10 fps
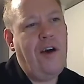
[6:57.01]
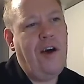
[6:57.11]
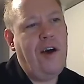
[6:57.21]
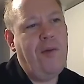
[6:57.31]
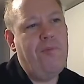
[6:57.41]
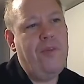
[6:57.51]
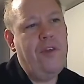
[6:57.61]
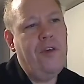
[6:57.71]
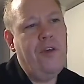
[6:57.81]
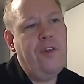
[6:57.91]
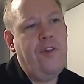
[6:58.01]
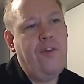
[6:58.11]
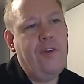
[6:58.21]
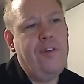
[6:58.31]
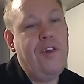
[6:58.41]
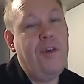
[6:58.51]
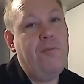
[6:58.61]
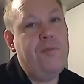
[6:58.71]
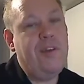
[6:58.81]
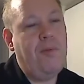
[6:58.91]
Um, you can
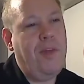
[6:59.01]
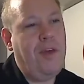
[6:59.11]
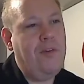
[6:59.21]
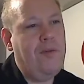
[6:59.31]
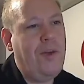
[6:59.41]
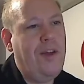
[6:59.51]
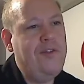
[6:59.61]
dim something, right?